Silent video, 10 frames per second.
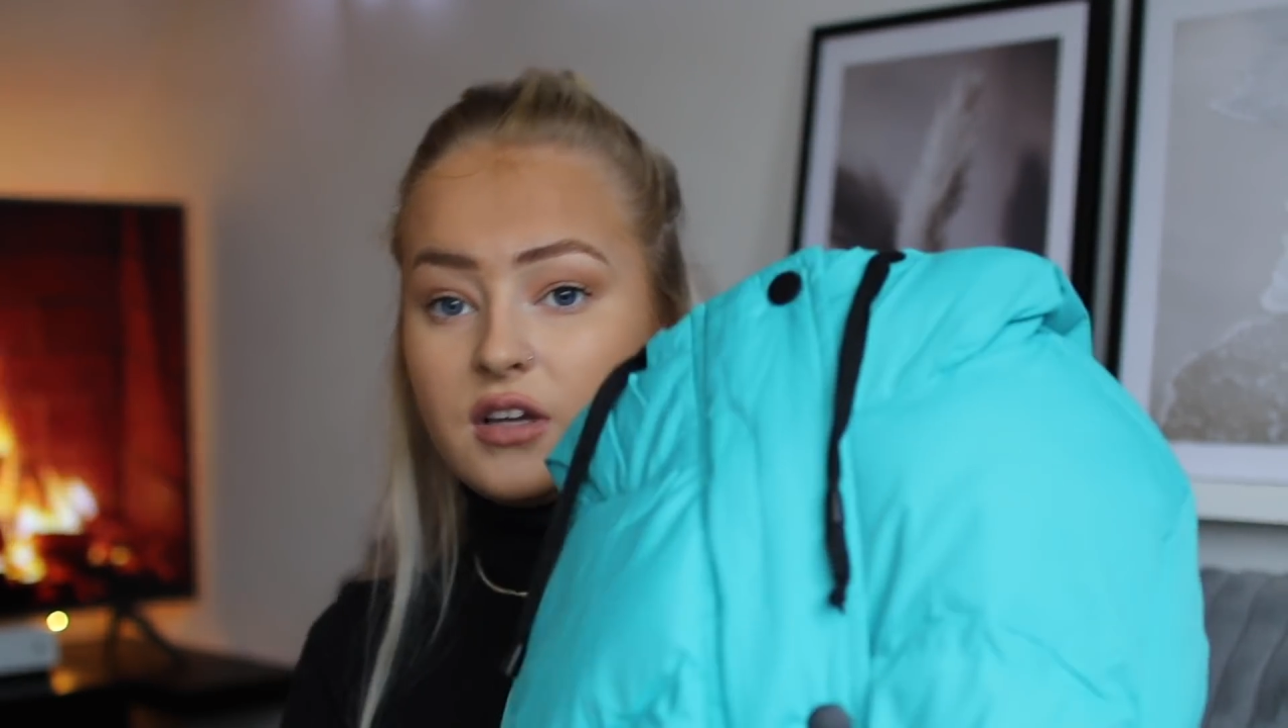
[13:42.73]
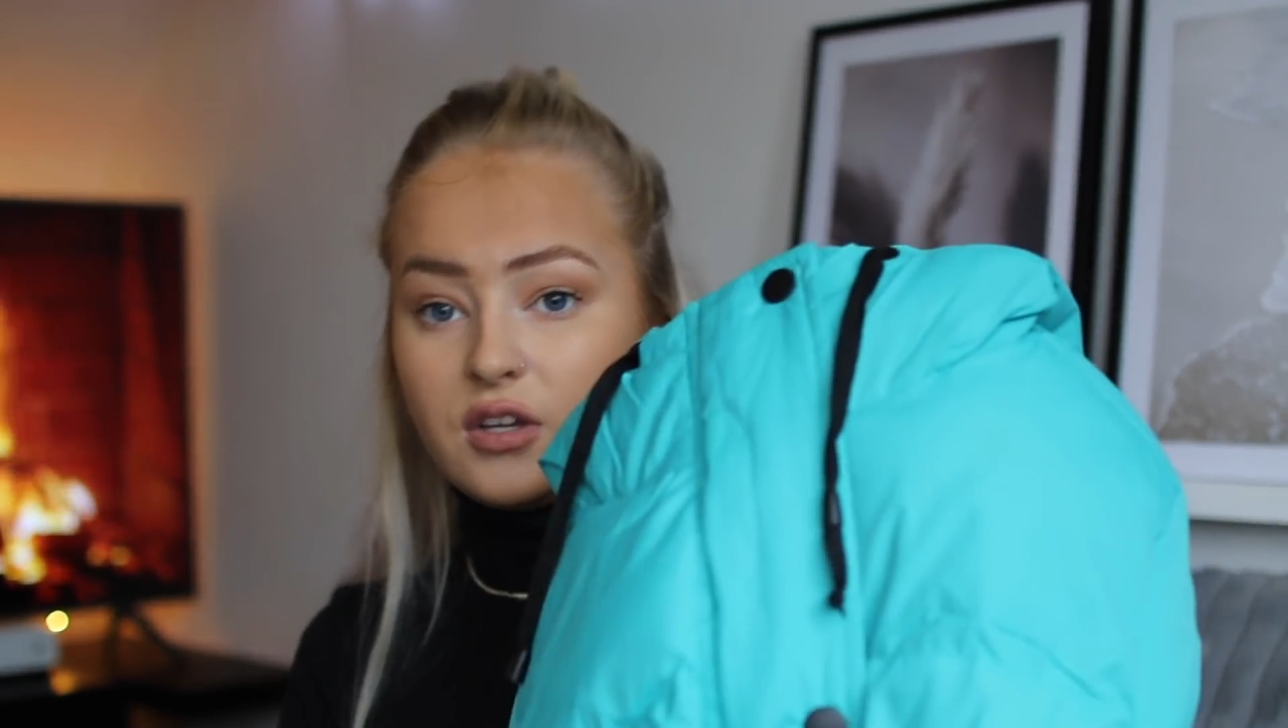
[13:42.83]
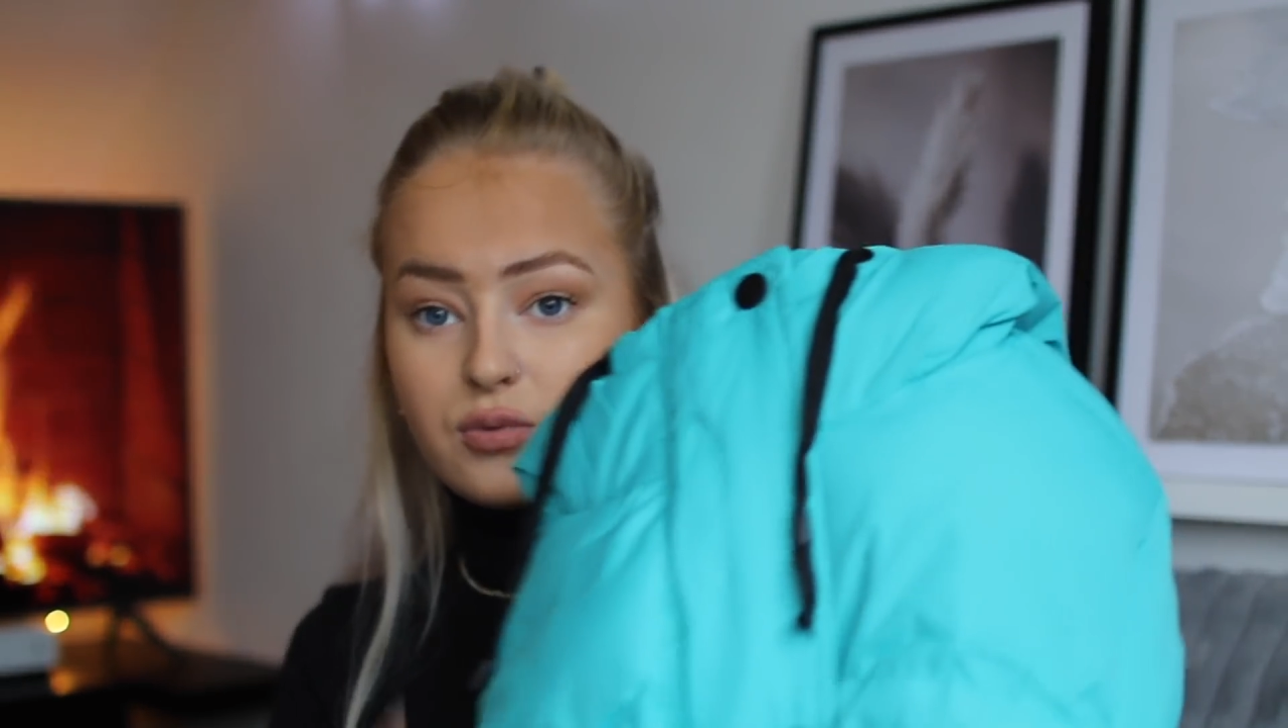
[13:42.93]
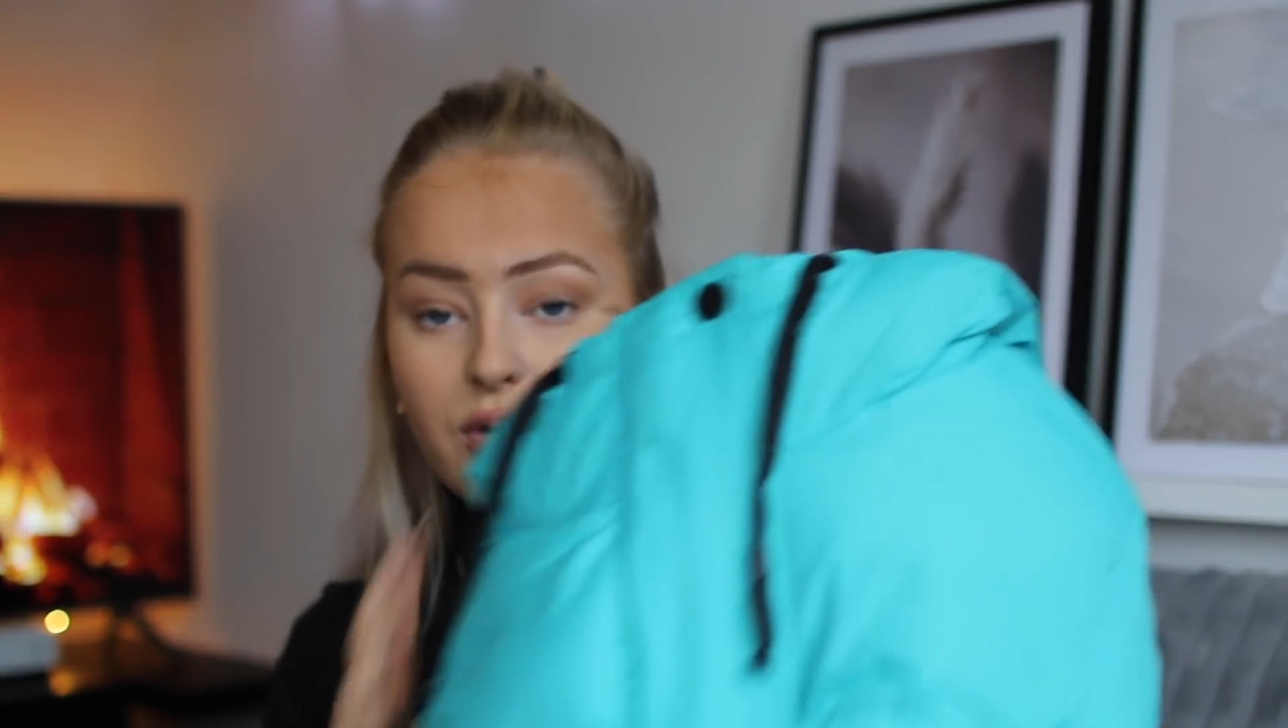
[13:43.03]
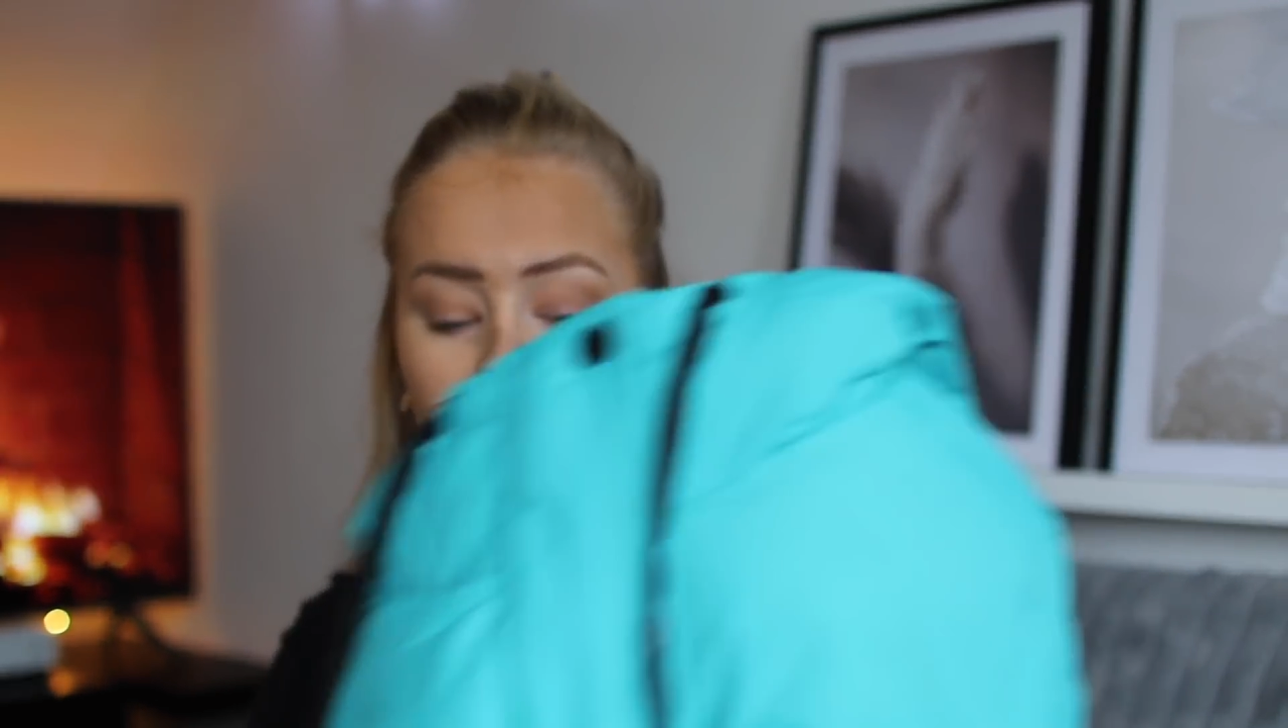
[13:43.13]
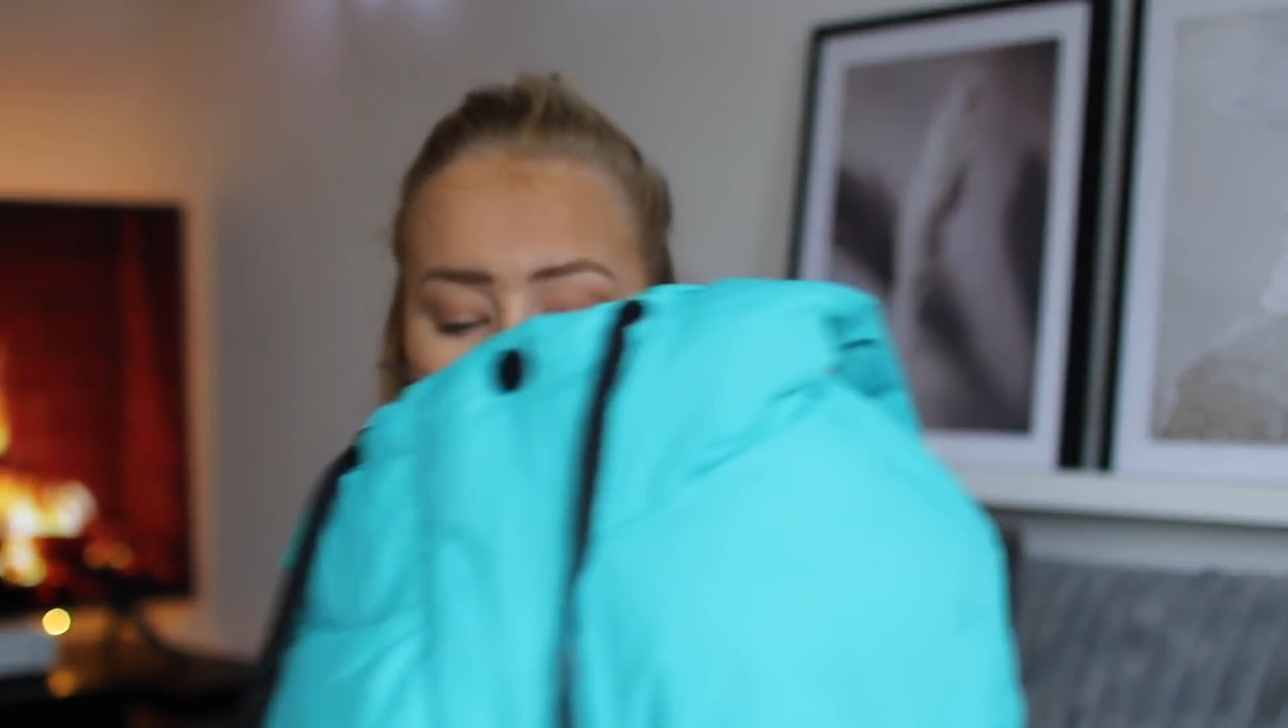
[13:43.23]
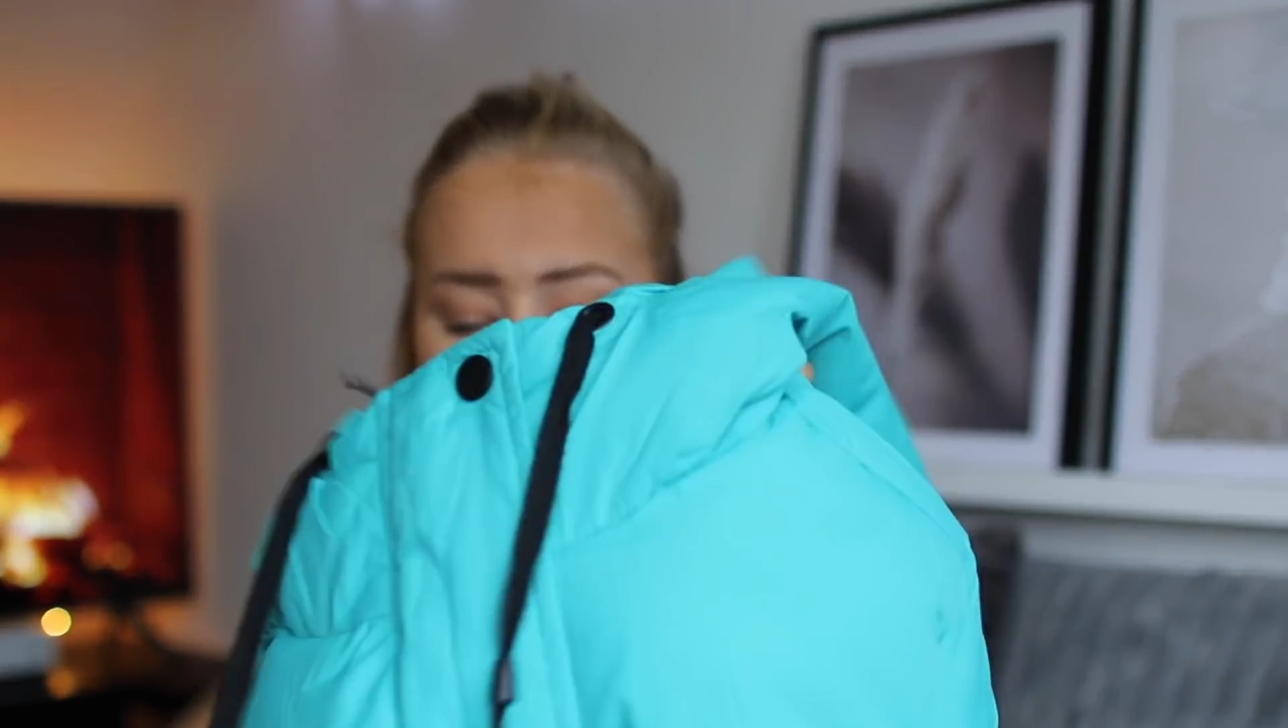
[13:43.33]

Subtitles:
as well,